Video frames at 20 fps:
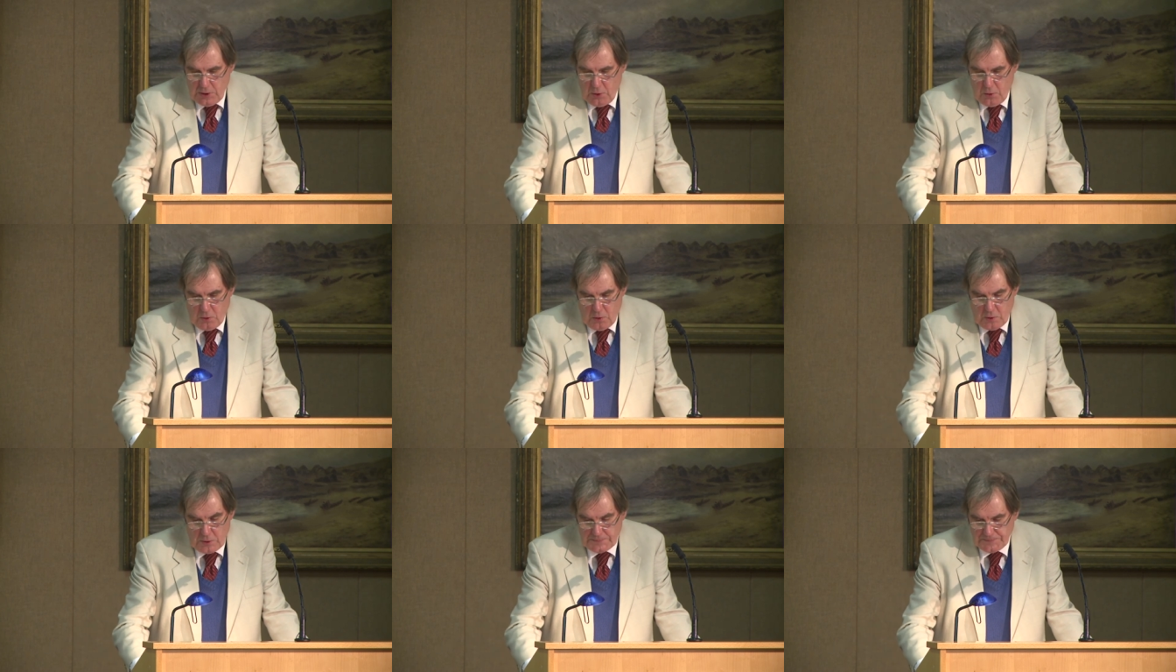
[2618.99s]

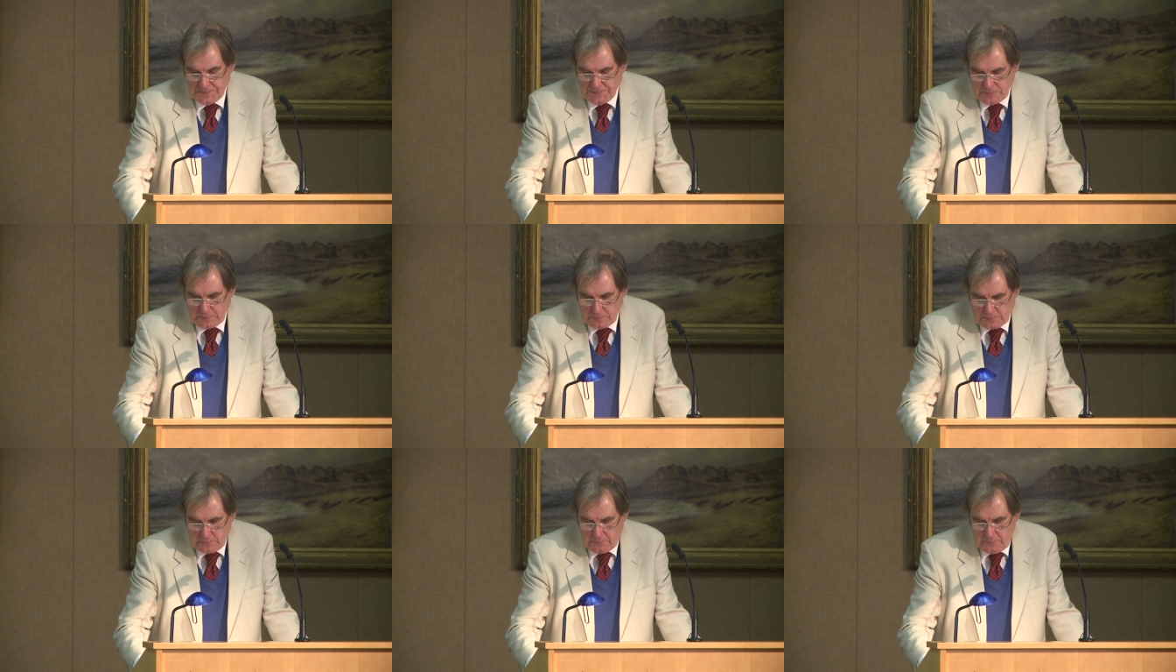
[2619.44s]
or
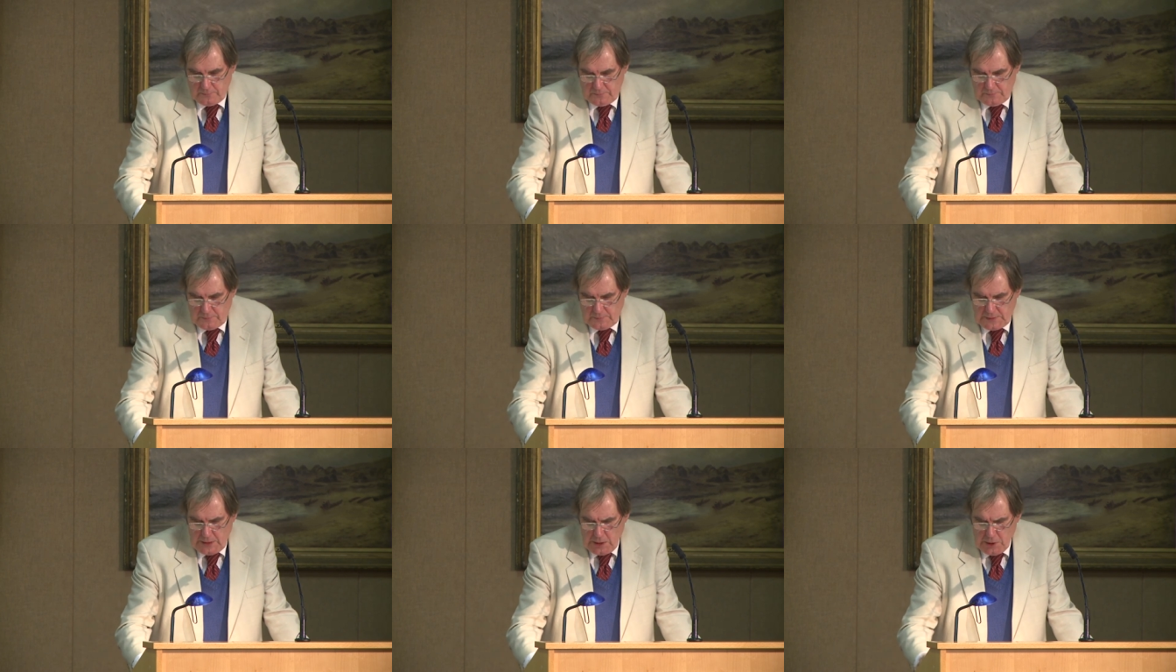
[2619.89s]

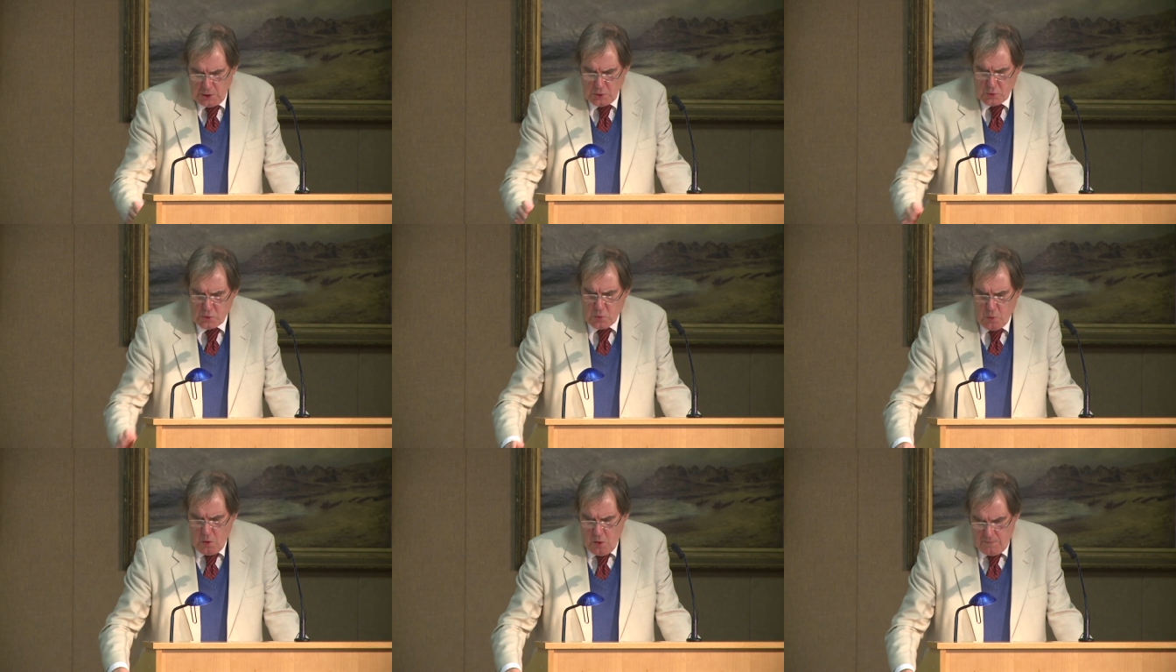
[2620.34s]

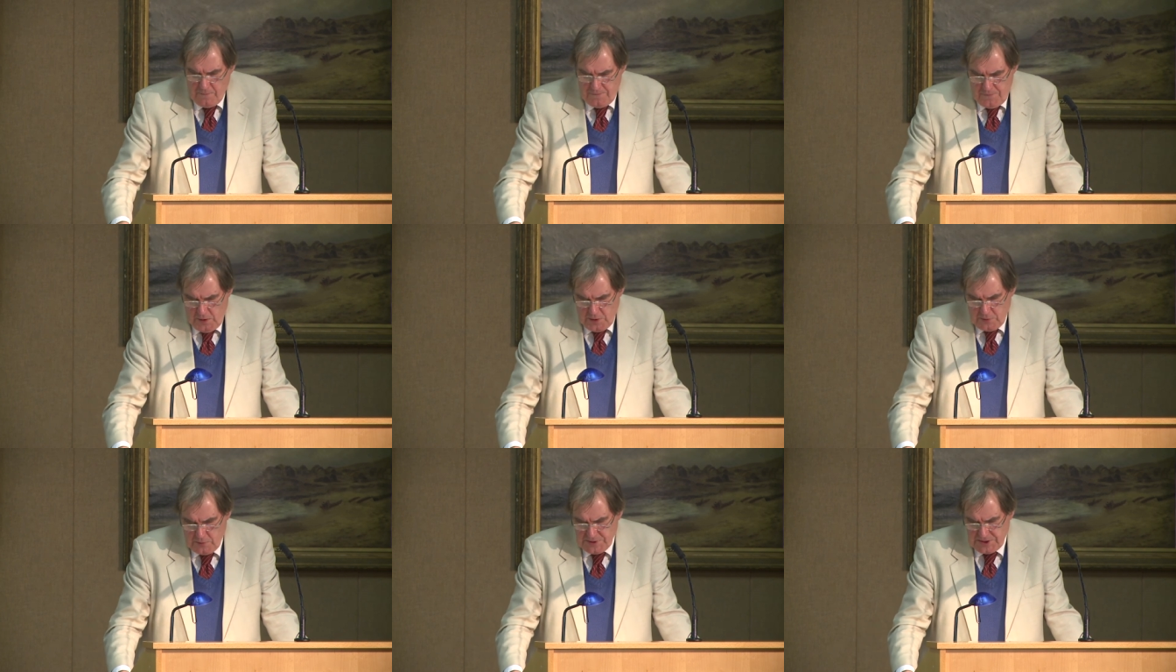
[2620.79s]
lukewarm
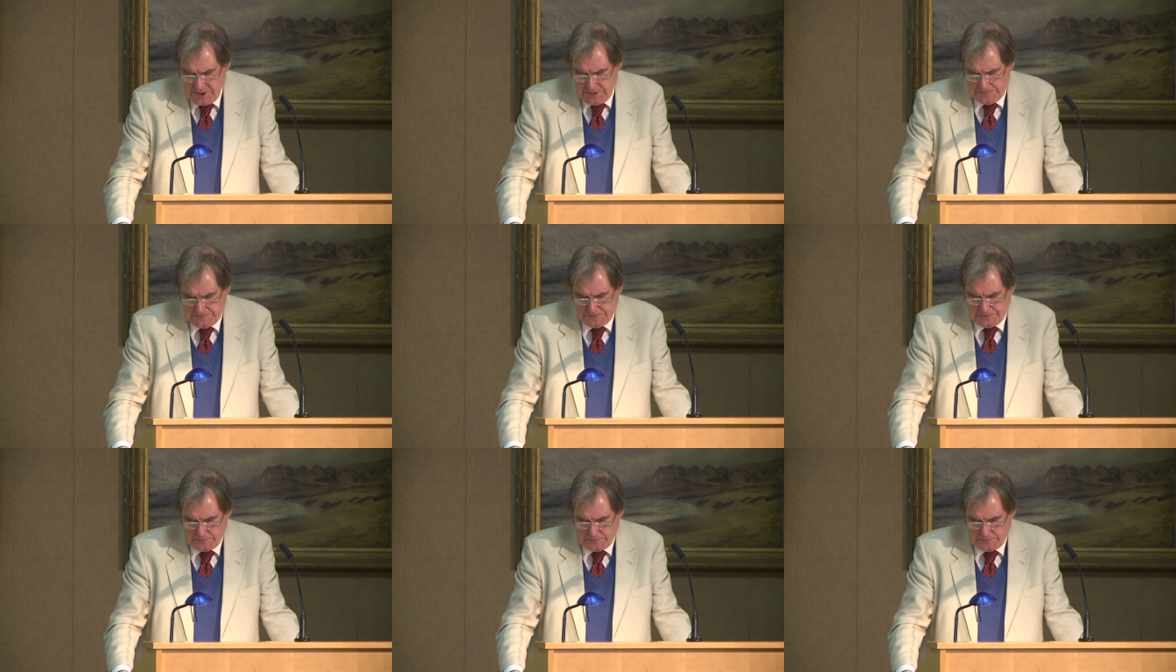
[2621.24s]
followers.